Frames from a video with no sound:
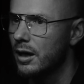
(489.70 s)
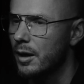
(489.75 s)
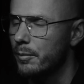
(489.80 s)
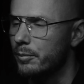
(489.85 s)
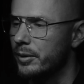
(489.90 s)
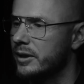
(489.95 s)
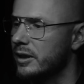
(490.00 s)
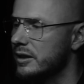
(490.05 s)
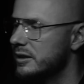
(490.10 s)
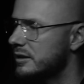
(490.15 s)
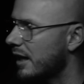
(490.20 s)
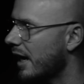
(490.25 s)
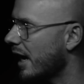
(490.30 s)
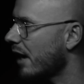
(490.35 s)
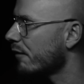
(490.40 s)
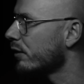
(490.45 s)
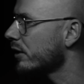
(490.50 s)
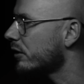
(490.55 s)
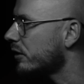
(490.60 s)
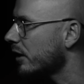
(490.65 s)
Because
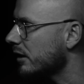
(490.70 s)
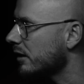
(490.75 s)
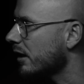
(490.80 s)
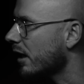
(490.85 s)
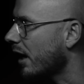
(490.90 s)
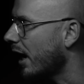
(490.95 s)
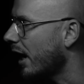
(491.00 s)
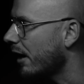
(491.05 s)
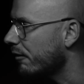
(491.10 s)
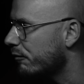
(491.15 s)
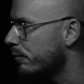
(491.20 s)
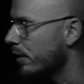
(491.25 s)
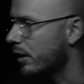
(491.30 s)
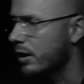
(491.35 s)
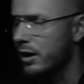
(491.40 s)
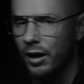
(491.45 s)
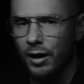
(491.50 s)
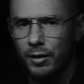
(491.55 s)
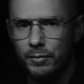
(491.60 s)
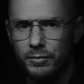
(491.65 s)
everything that I've
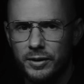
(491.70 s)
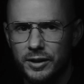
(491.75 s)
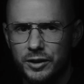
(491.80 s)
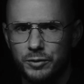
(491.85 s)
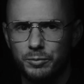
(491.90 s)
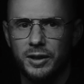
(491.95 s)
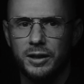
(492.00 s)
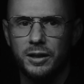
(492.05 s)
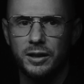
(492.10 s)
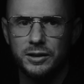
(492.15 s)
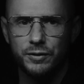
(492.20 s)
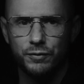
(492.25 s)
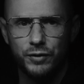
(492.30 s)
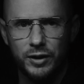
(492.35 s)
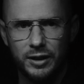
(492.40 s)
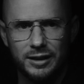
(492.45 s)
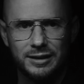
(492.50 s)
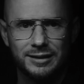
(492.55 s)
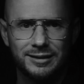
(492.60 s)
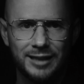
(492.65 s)
become is because of
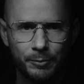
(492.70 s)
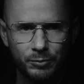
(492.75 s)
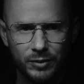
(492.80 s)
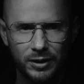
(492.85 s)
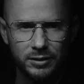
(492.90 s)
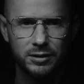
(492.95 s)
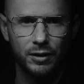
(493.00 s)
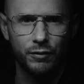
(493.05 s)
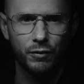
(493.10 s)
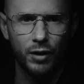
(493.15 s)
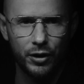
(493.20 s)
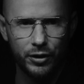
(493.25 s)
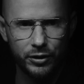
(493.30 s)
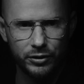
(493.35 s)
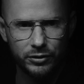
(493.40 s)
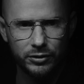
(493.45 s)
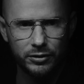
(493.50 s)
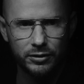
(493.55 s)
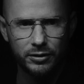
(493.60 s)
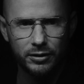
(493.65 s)
the acceptance of
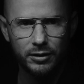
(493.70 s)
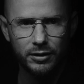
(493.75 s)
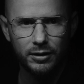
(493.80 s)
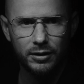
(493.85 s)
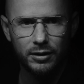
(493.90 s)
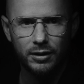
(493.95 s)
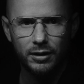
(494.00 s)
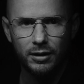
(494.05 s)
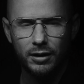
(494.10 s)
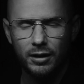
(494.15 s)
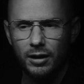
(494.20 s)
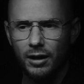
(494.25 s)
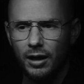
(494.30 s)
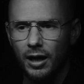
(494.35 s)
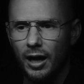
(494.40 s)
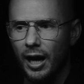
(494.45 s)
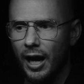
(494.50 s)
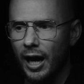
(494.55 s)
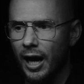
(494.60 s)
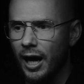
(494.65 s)
others.
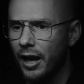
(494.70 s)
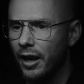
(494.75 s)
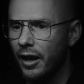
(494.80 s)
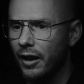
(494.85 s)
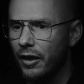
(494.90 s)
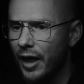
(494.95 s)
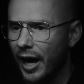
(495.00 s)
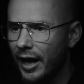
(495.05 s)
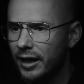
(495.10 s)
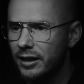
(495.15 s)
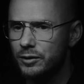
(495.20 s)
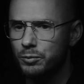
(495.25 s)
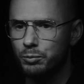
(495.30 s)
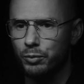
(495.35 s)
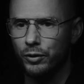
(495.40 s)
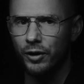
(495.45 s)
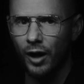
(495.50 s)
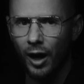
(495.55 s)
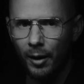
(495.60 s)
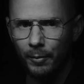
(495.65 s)
And that is
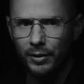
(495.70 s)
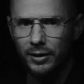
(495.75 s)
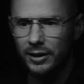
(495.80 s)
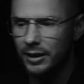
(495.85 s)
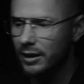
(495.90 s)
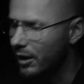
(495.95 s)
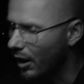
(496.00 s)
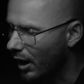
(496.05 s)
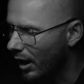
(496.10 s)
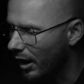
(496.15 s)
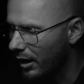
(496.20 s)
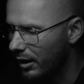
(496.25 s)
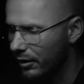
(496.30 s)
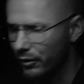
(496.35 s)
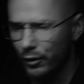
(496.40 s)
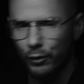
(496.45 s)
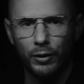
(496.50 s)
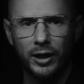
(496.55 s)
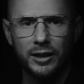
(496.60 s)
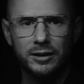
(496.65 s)
predominantly not
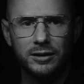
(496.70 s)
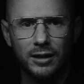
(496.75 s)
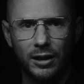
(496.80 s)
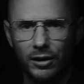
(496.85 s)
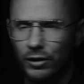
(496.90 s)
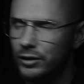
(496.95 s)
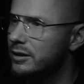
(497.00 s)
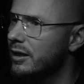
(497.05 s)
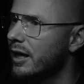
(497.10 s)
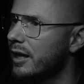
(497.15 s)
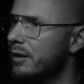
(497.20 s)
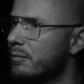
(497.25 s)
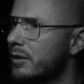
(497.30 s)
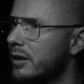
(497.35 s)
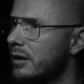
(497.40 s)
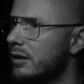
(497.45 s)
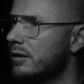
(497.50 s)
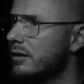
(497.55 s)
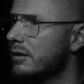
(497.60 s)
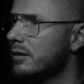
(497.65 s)
the race that looks like
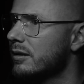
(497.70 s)
me.